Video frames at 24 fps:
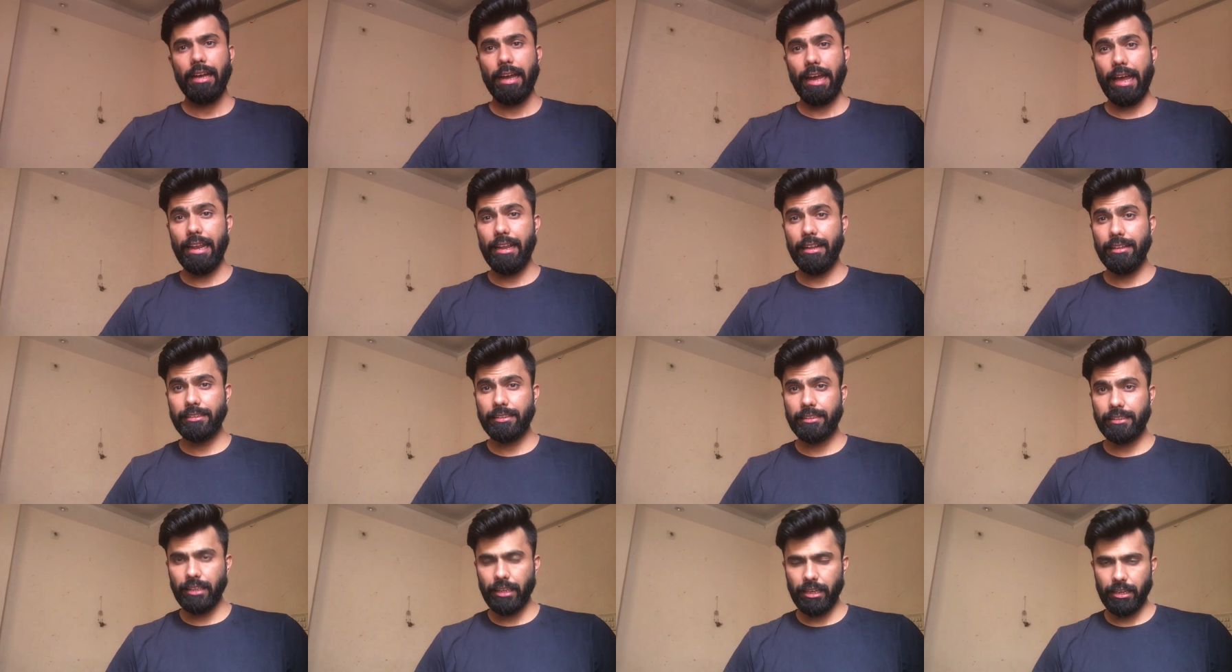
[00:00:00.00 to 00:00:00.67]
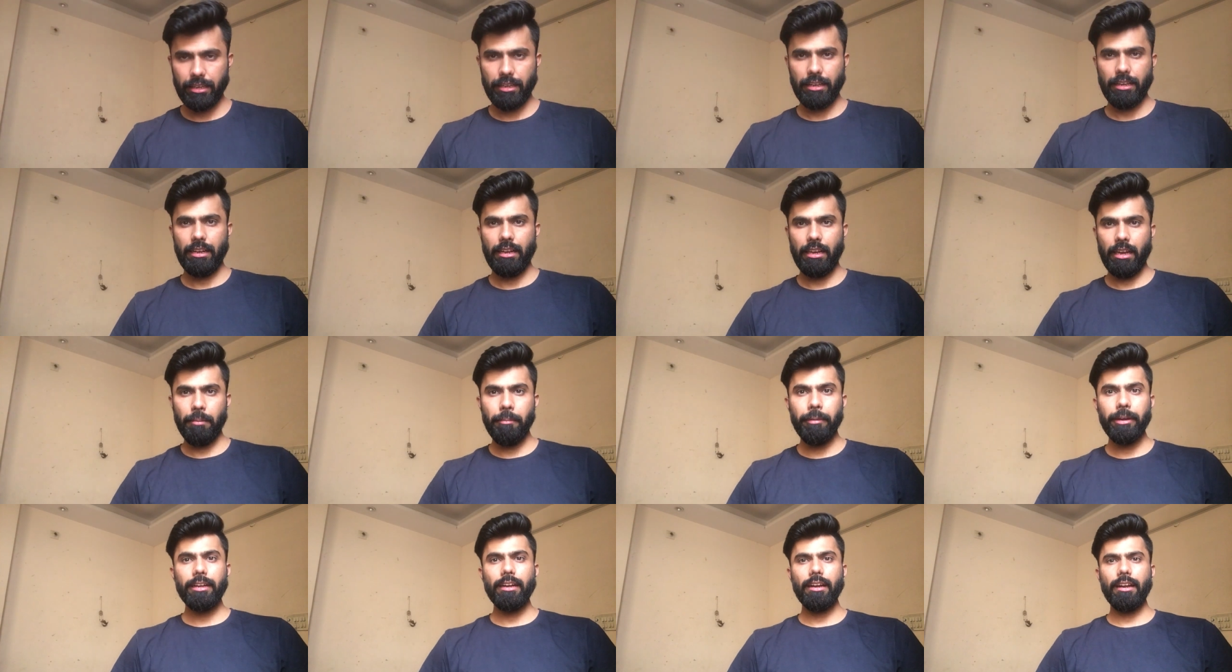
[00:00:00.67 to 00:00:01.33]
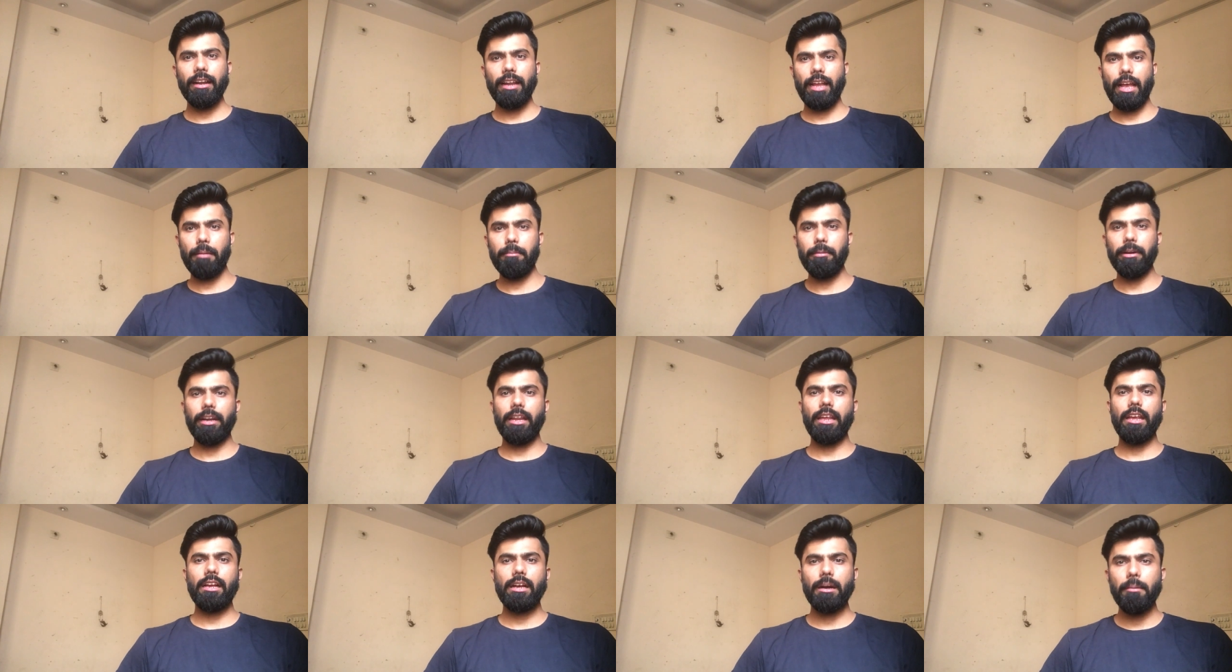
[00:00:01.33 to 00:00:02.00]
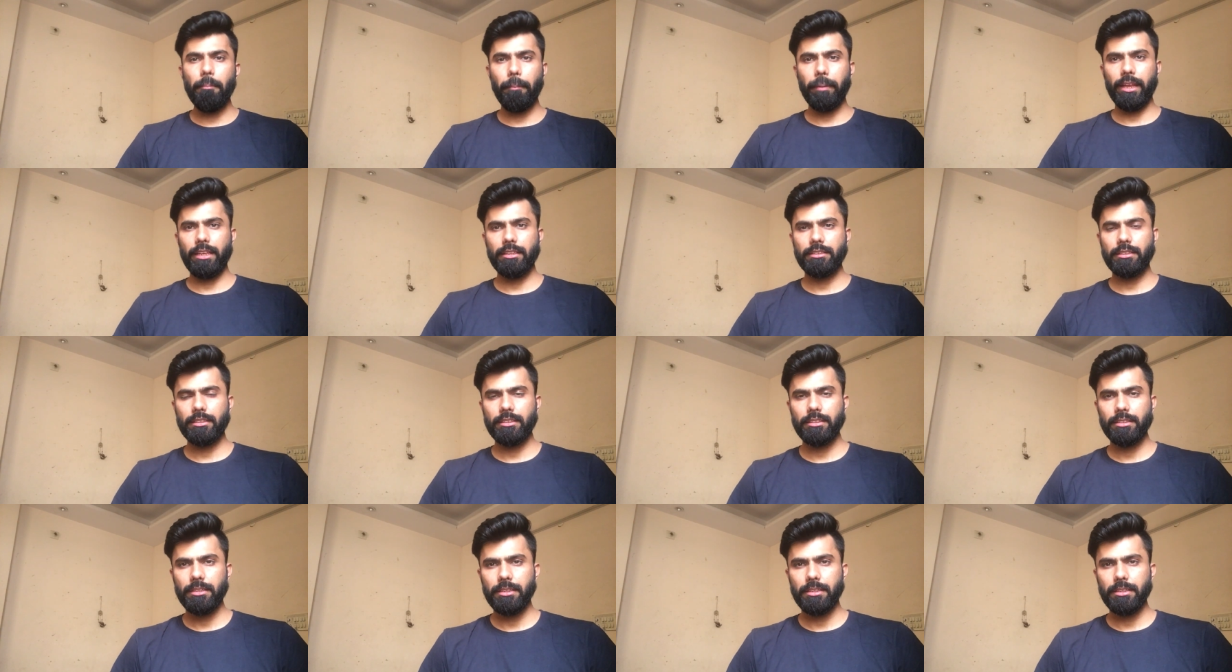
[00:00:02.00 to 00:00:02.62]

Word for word: L L C, limited liability companies.